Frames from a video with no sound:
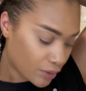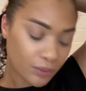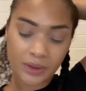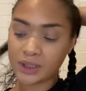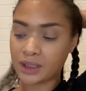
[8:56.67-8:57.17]

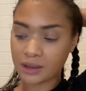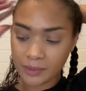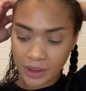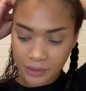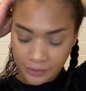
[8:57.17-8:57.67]
when they come
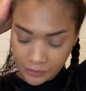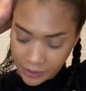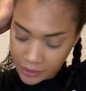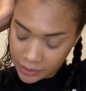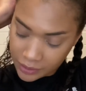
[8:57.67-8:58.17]
out of
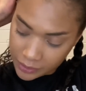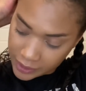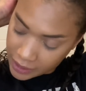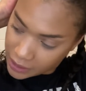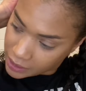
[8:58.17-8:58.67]
under the
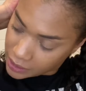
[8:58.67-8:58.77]
wig.